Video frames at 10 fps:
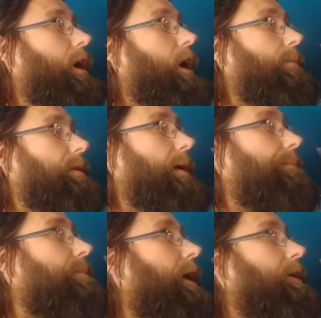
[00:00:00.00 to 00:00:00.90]

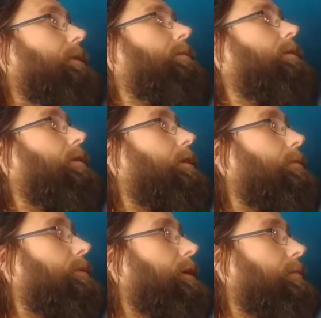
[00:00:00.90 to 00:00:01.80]
Anyway, not going to
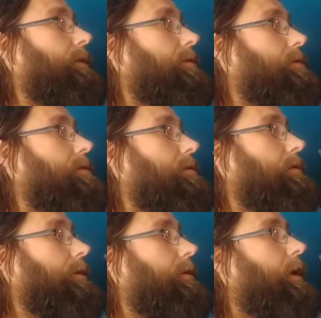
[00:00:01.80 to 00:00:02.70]
brag because...
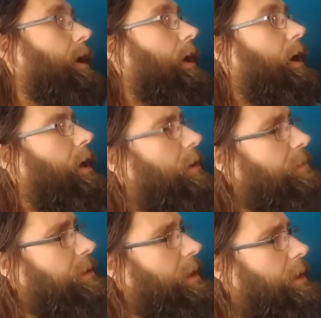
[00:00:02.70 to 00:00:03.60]

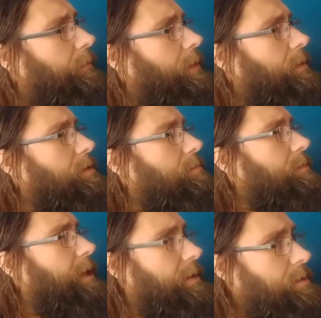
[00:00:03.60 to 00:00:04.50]
and I've got
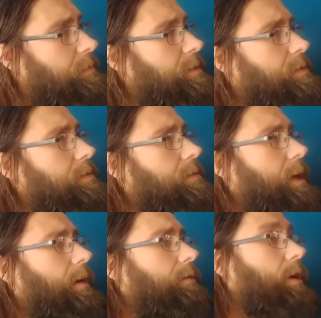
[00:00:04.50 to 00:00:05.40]
some kit stuff to sort
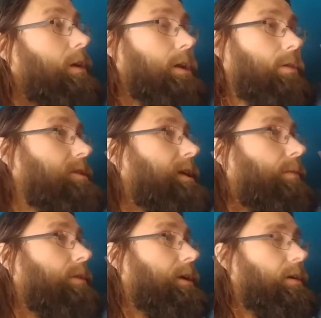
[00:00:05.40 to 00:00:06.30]
out. I've got loads of
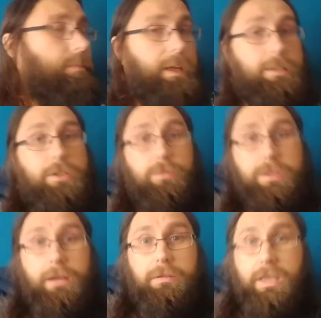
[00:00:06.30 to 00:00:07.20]
camera gear I need to
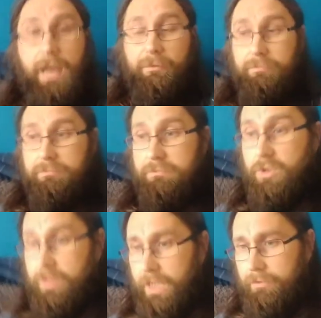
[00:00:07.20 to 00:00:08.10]
sort out because I haven't
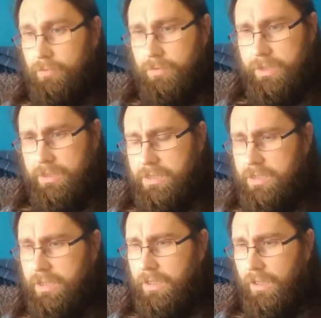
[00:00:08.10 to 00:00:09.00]
sorted it out for weeks.